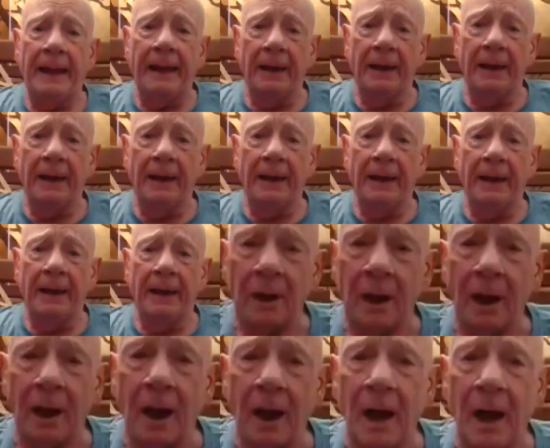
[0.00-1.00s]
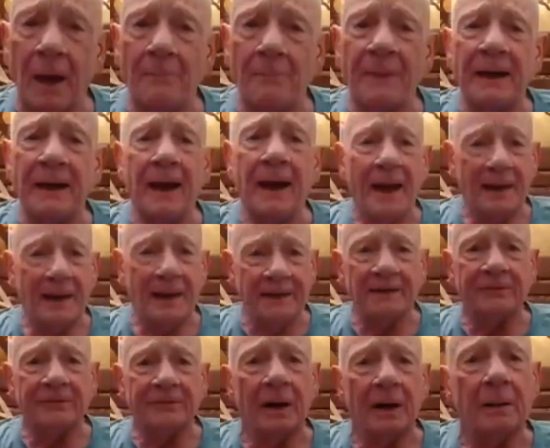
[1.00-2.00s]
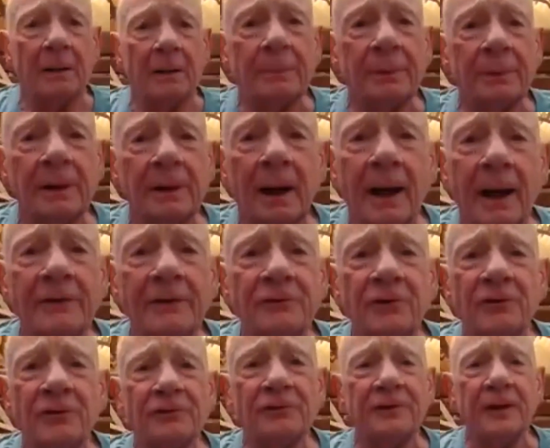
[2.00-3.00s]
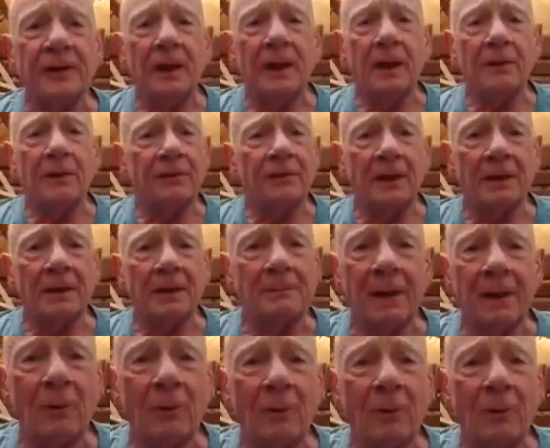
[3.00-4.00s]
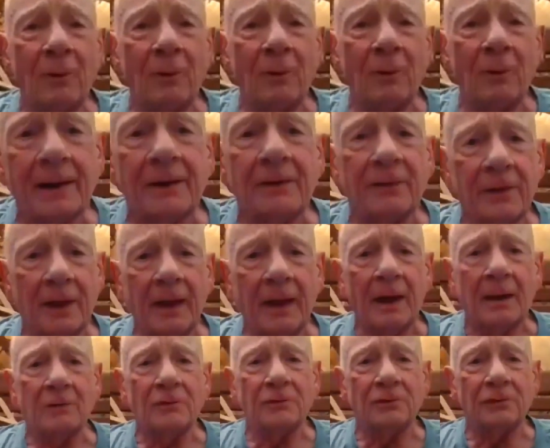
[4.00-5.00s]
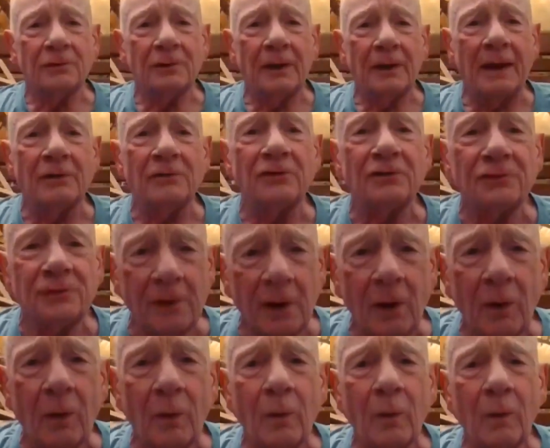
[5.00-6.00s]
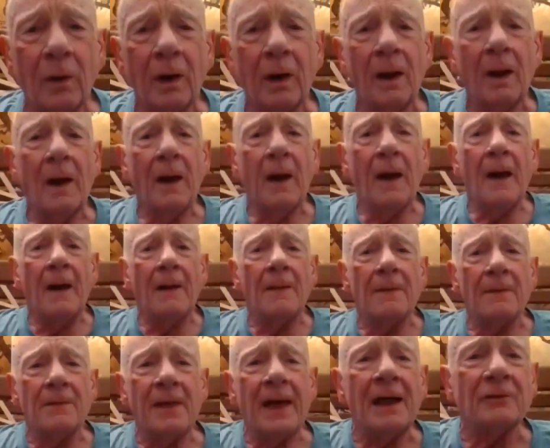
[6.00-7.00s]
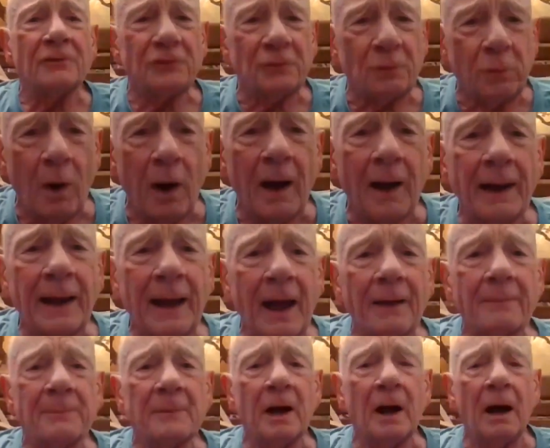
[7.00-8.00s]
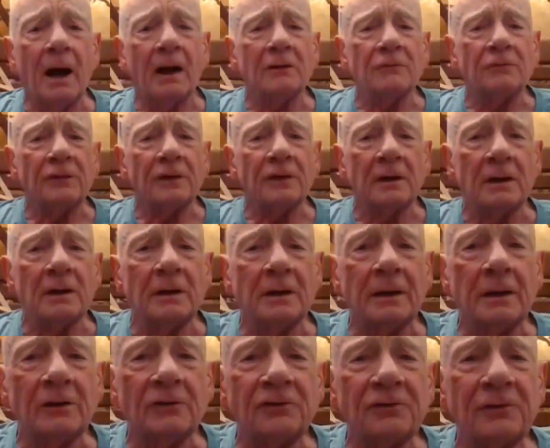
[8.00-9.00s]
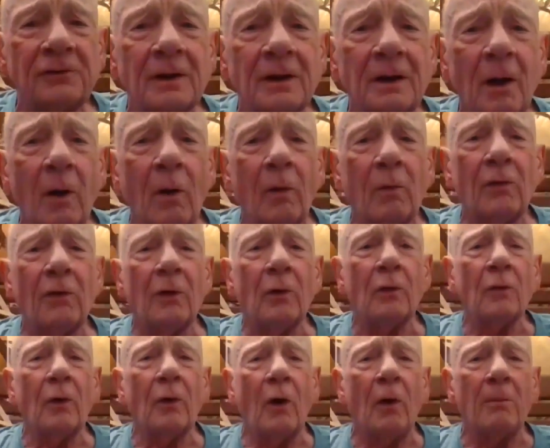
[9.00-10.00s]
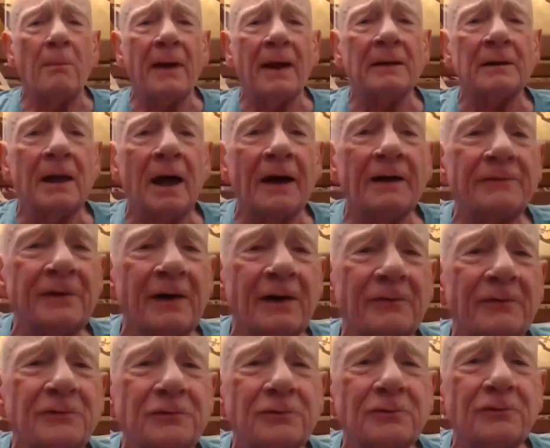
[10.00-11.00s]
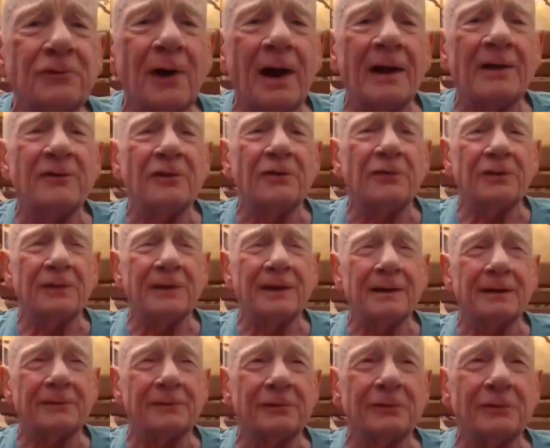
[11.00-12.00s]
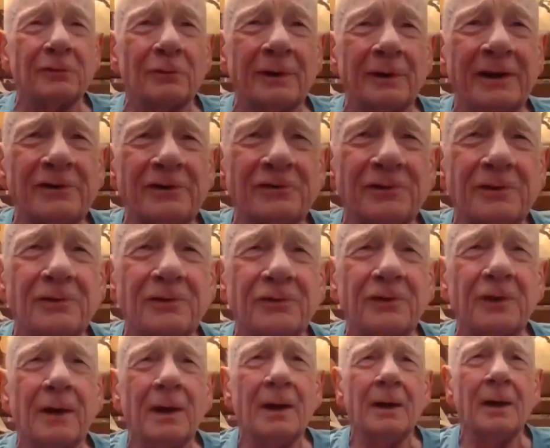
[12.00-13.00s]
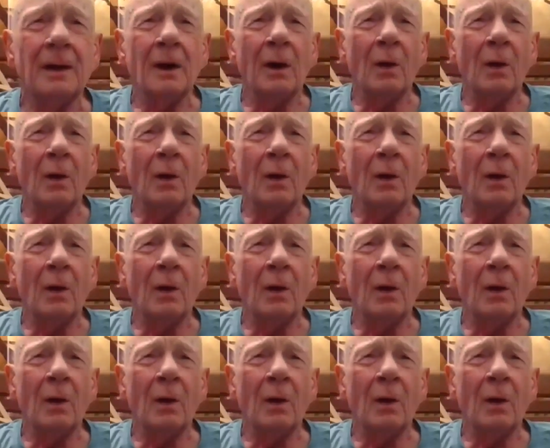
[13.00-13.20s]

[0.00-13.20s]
And I mean, I give up. I just can't think my way out of that. And so that's why I'm confident, is that although all my life I've tried to think of the reasons